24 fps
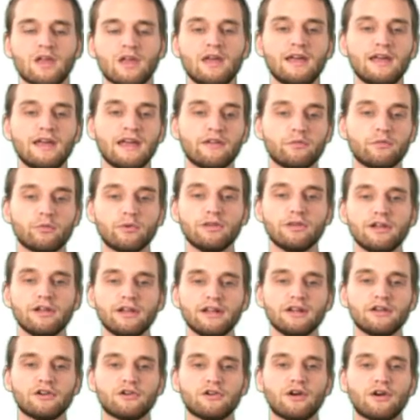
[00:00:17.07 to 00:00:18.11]
If we look at a
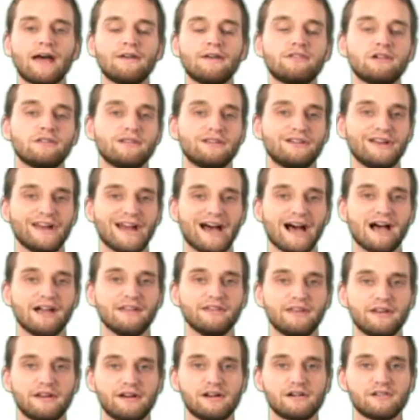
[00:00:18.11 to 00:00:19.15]
graph of a
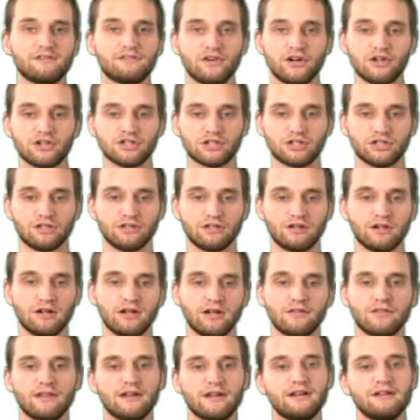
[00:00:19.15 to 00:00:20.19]
nonlinear function,
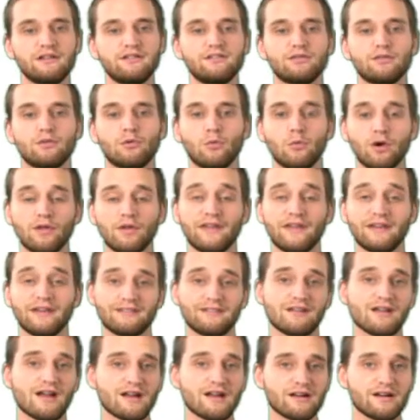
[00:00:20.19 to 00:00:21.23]
that is, one that's
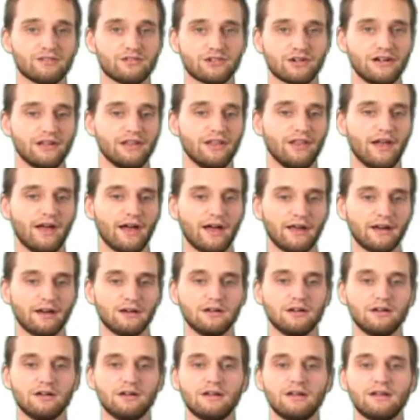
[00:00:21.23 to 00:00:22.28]
not a straight line,
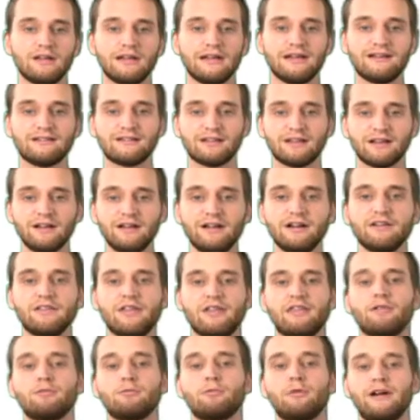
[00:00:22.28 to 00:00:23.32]
it's clear that
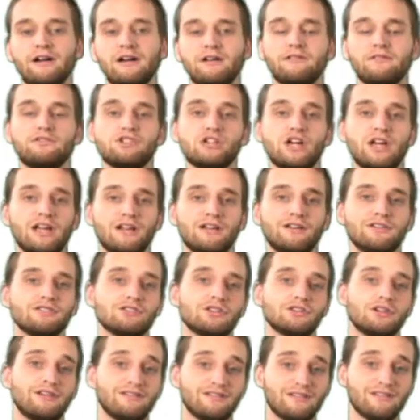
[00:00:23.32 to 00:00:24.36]
the rate of change
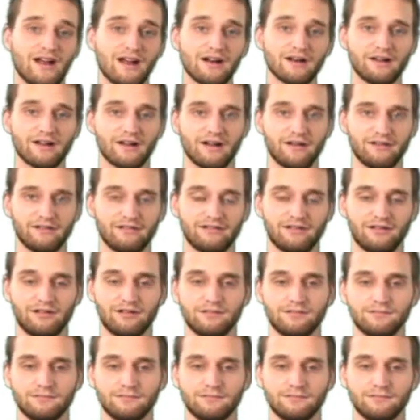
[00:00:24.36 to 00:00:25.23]
is not constant.